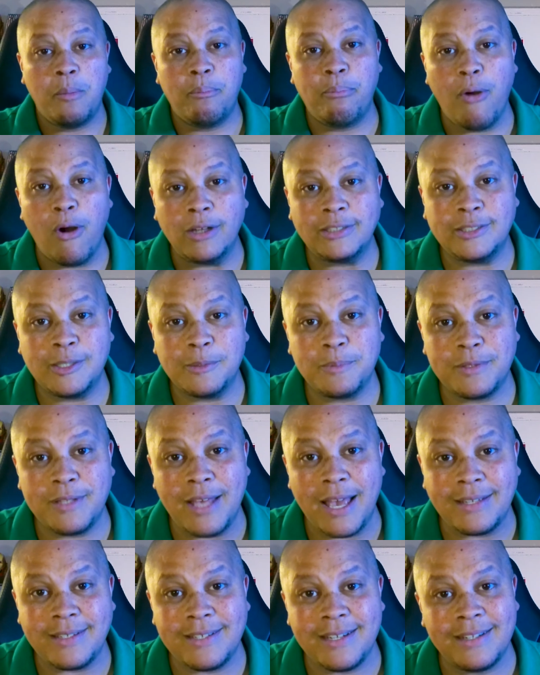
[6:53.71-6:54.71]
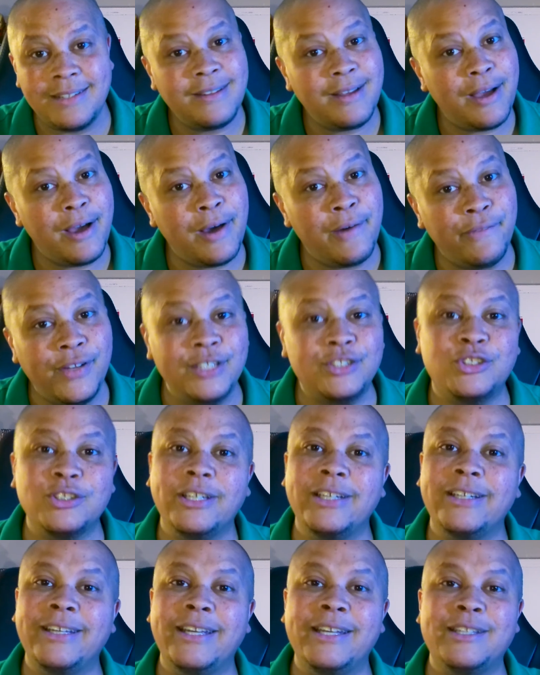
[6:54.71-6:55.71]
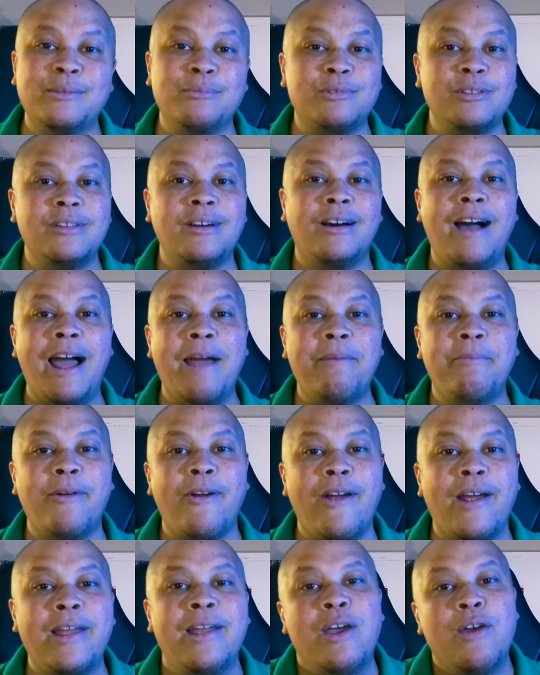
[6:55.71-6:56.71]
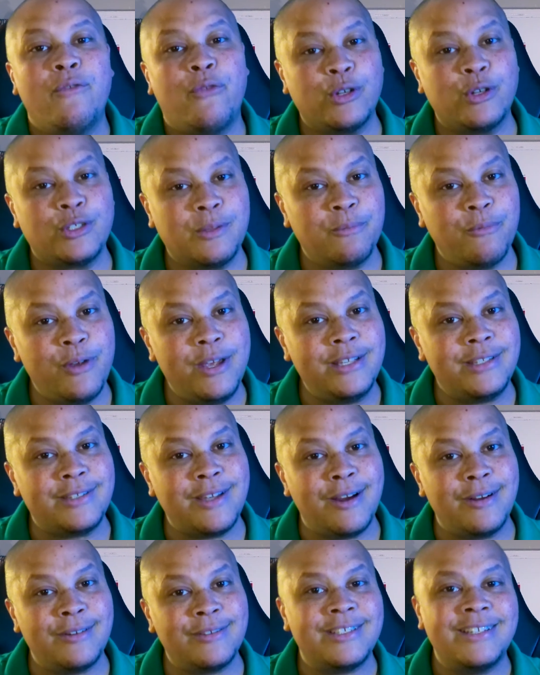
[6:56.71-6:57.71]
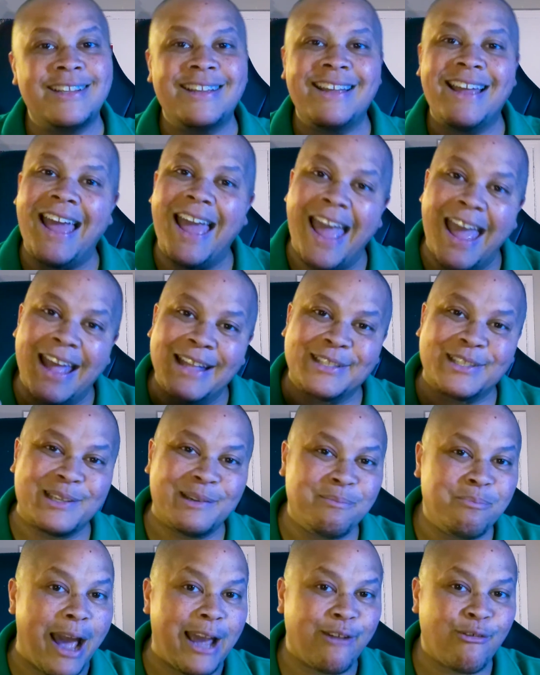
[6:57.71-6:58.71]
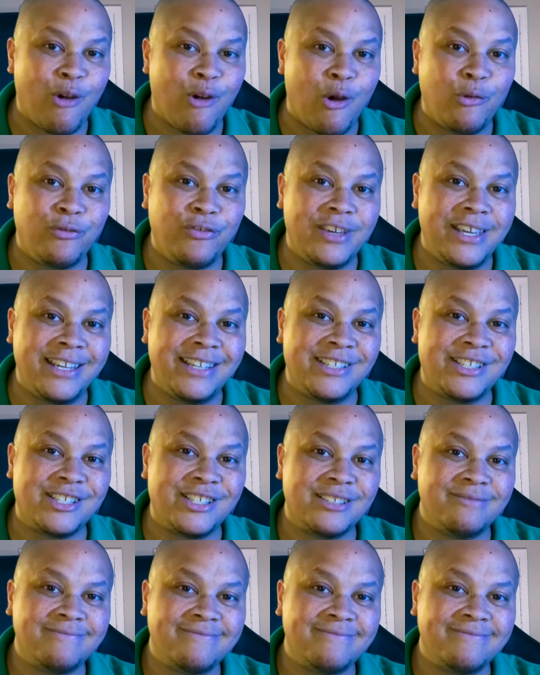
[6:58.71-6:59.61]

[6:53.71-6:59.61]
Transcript: Bart's obsession eventually leads him to the library for some research and some microfiche.